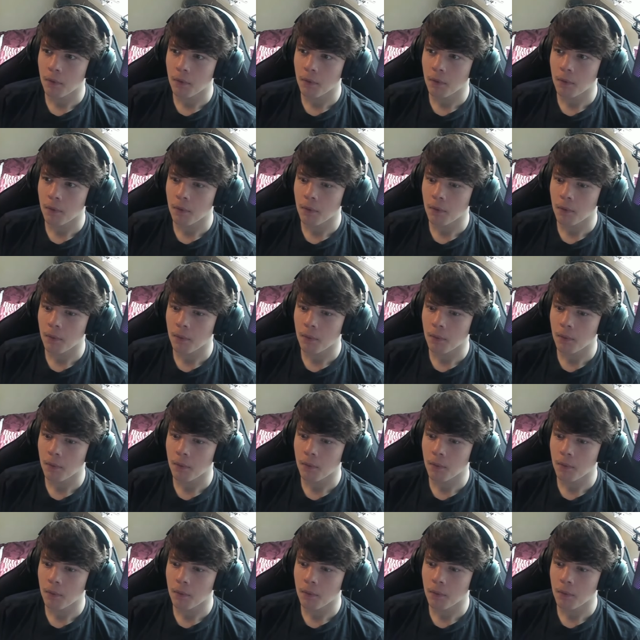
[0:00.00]

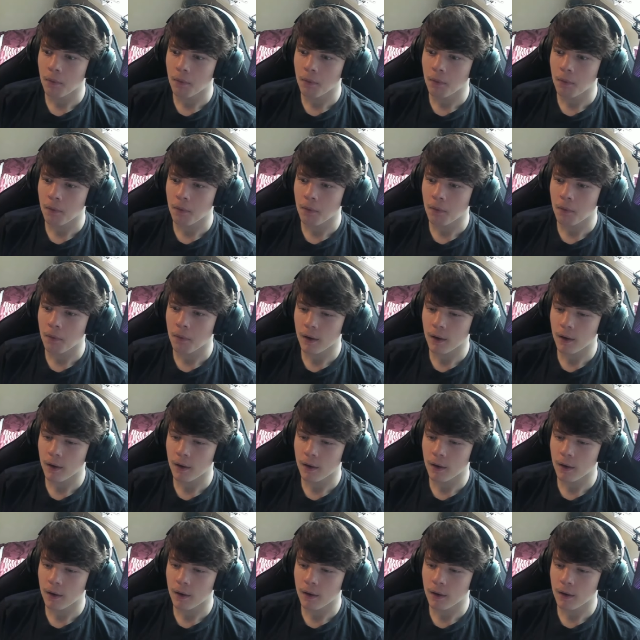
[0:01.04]

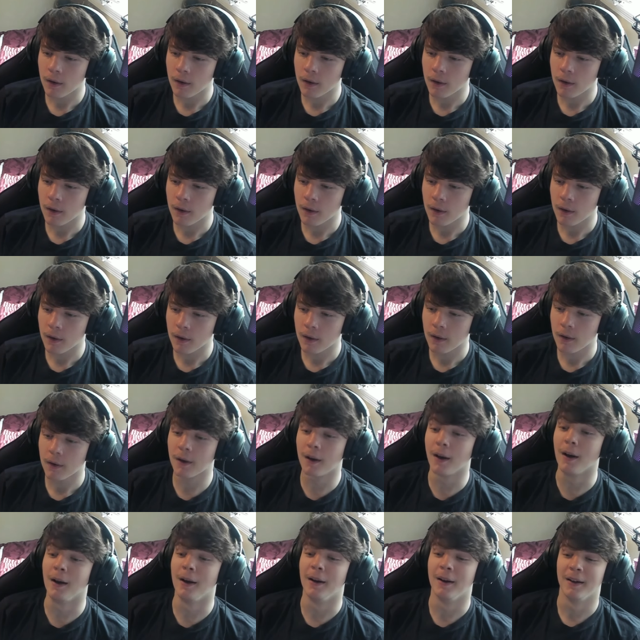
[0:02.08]

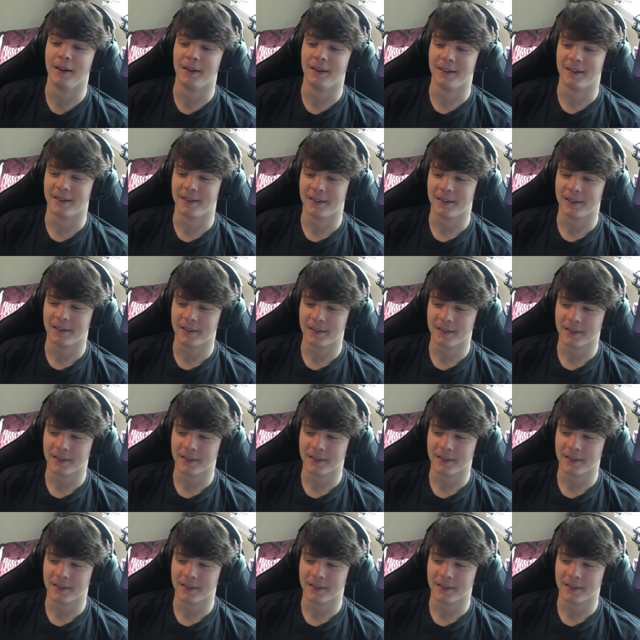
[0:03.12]
[no speech]